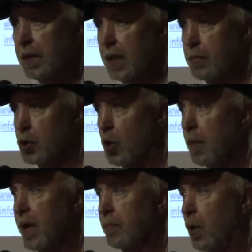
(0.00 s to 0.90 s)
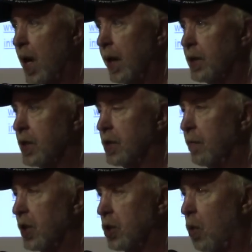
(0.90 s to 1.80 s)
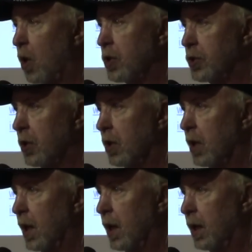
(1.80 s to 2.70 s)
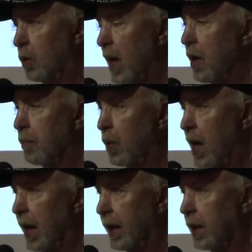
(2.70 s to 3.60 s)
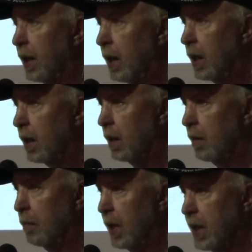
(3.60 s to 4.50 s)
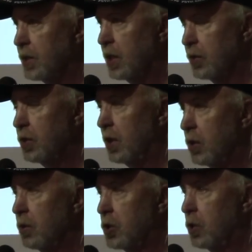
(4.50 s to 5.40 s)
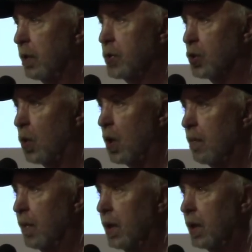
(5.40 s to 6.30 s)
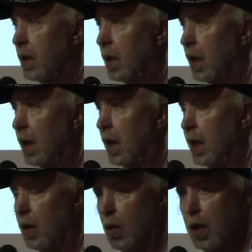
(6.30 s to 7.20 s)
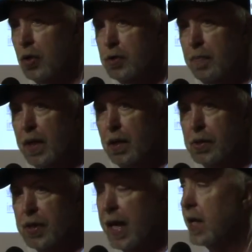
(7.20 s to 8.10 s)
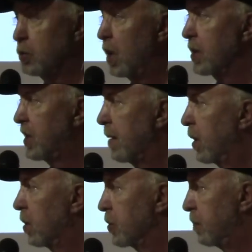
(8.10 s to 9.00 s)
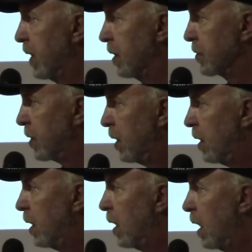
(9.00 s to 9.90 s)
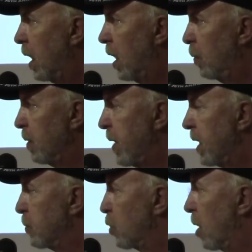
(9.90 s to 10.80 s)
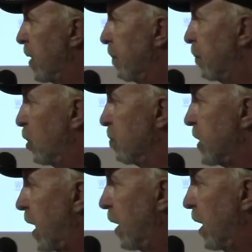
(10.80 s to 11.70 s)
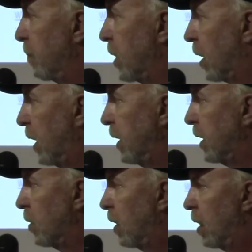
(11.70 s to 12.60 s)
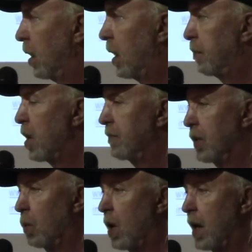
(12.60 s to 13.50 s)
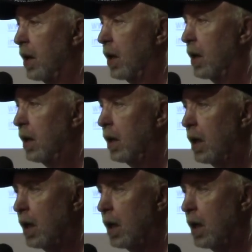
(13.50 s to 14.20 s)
The absorbent products, it's a much coarser ground product, but it's used to absorb oil spills as well as chemical spills. We made absorbent booms out of them to clean the oil up off the water.